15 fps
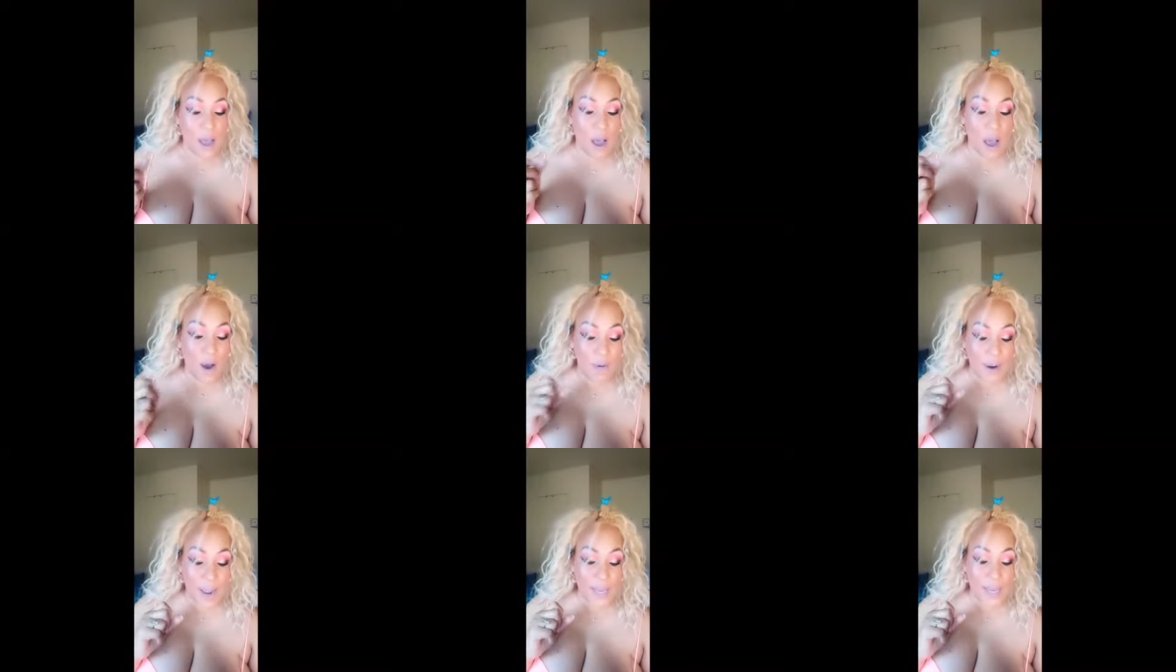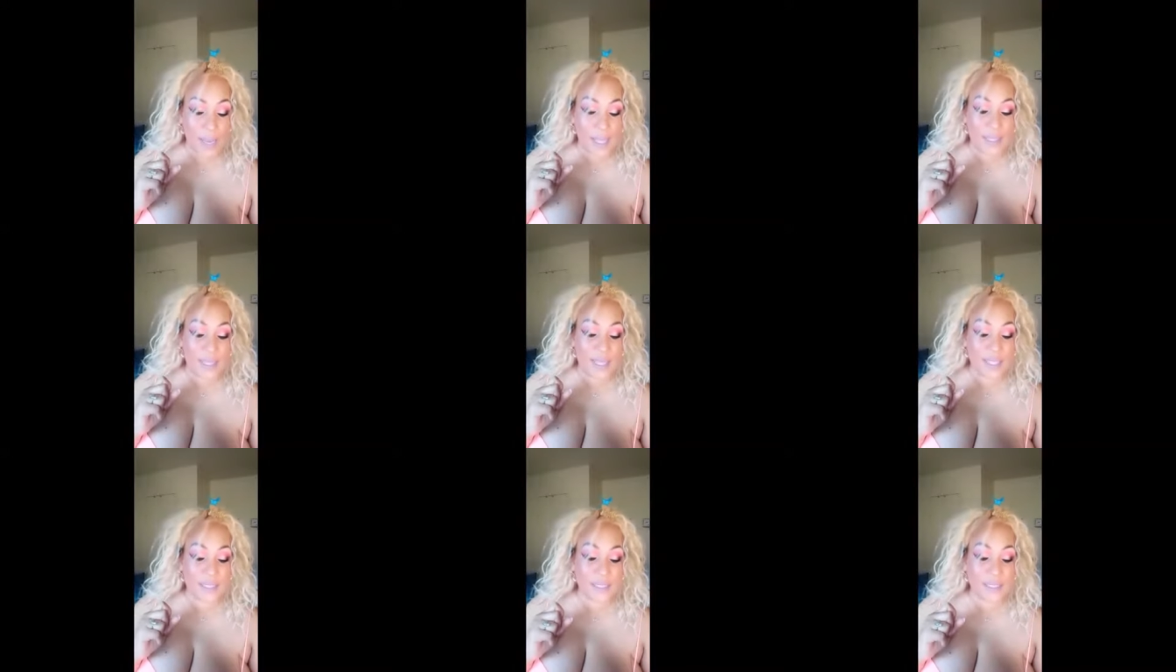All right, and
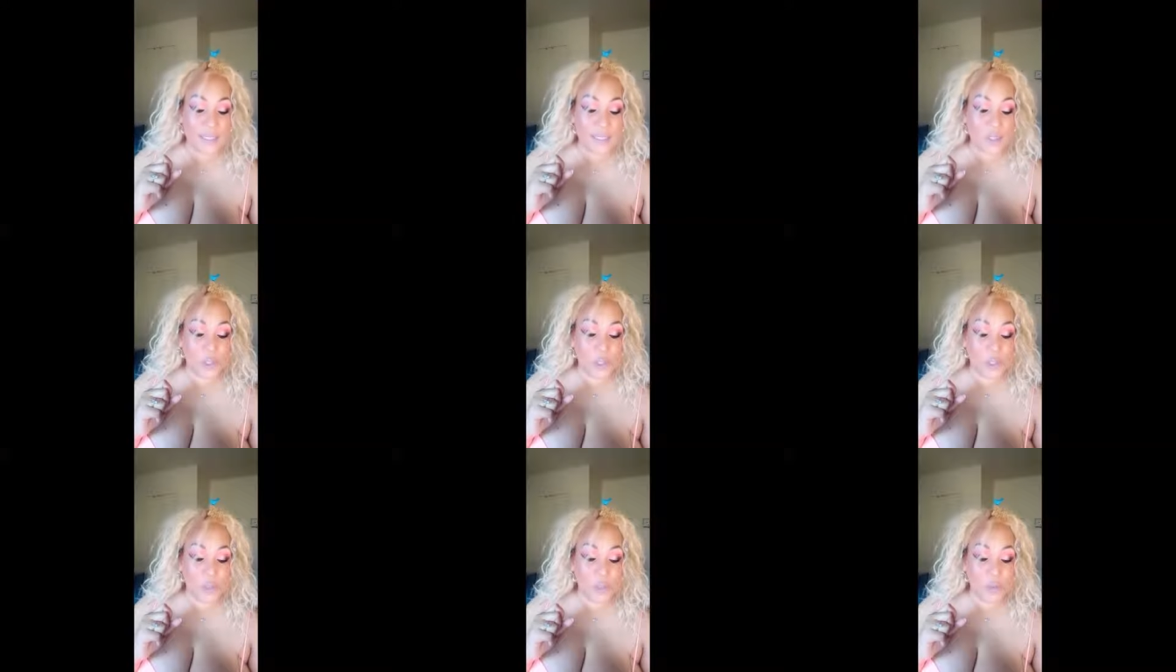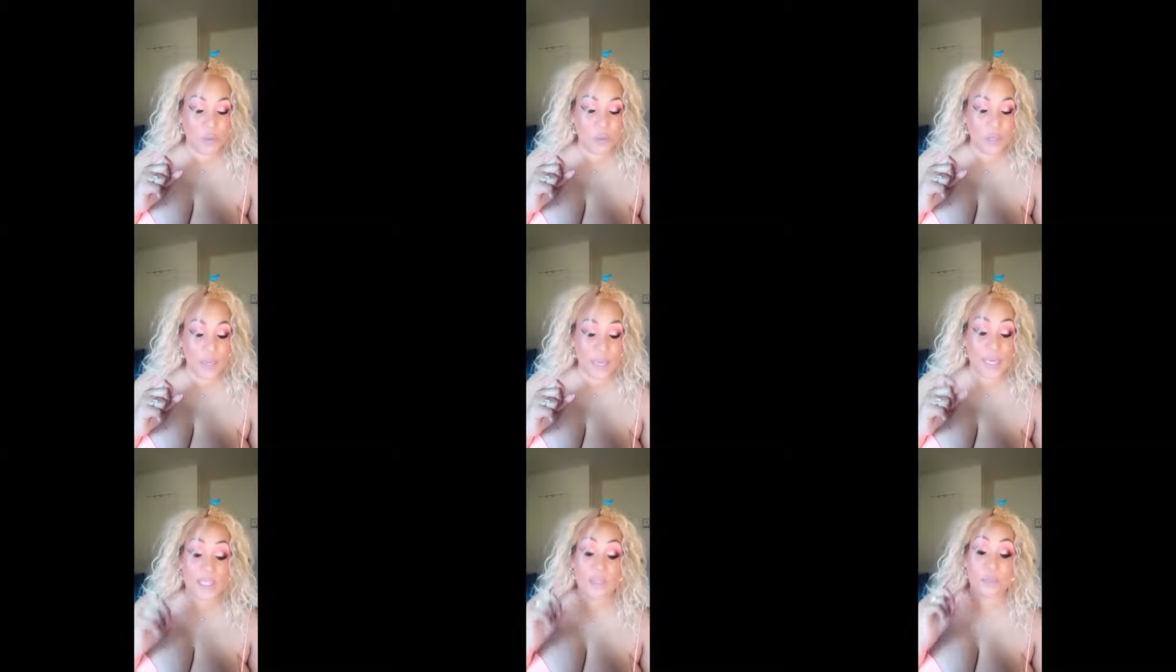this is to,
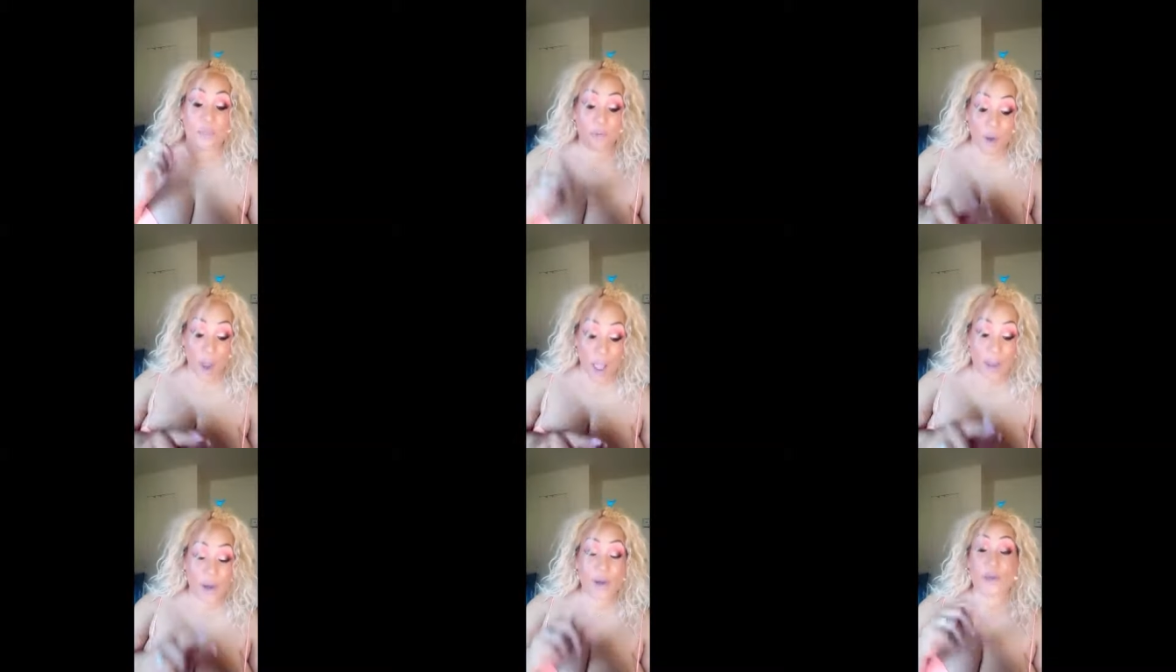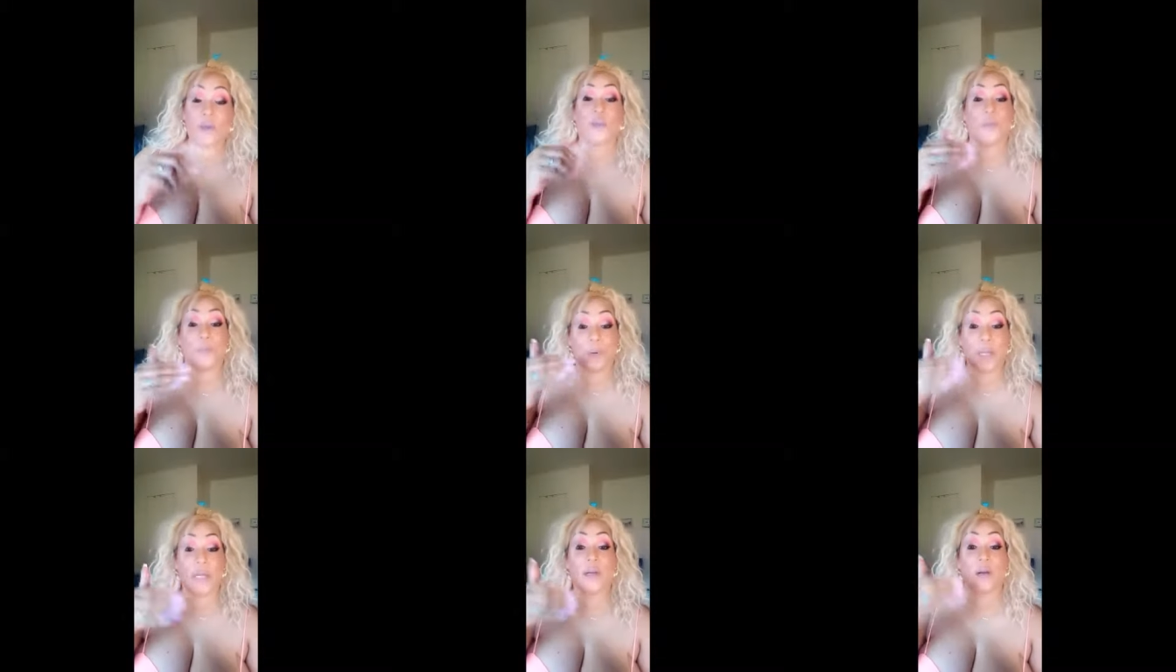and it's prior. You
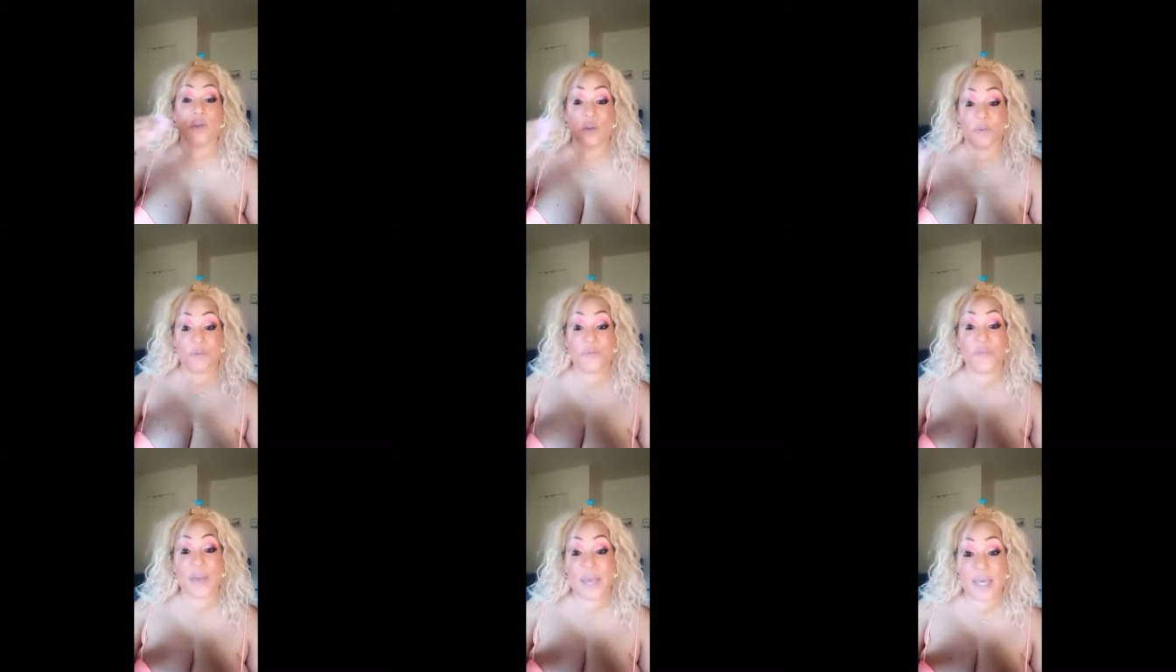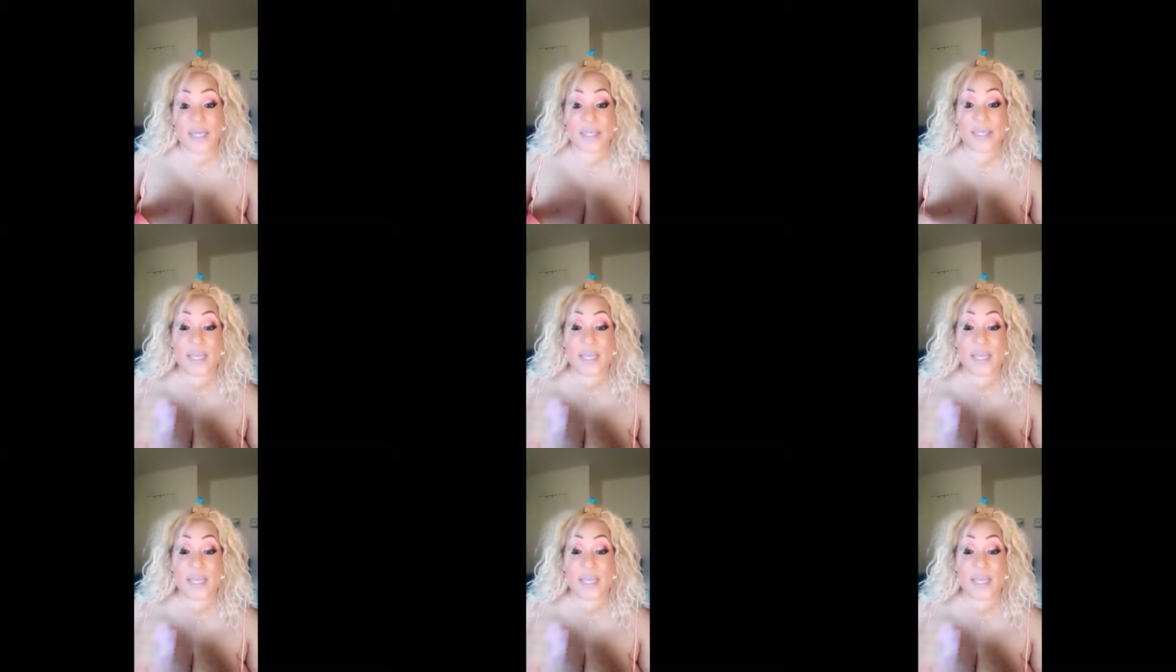put it on your face